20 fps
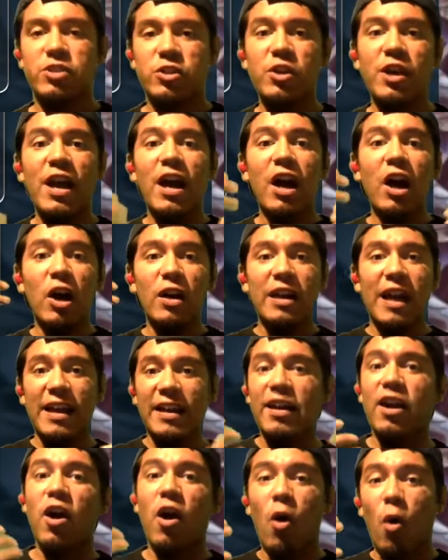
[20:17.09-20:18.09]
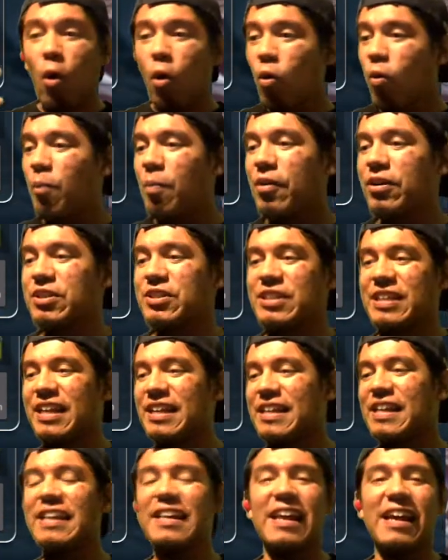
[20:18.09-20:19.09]
So yeah, like a whole bunch.
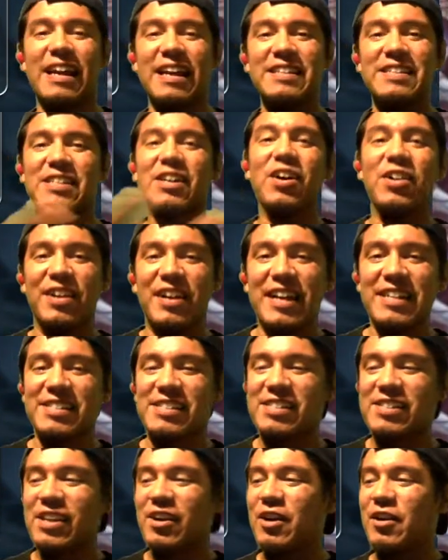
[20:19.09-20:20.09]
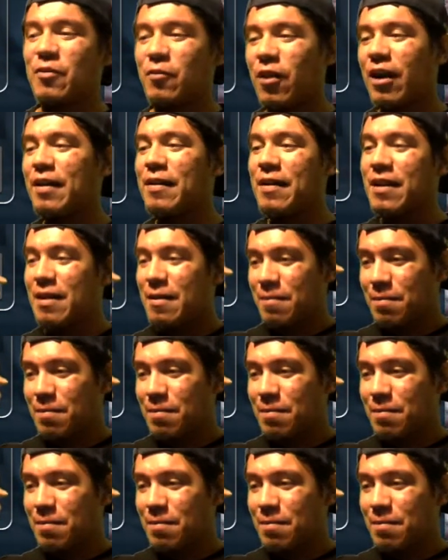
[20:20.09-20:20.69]
Like it's unnecessary, right?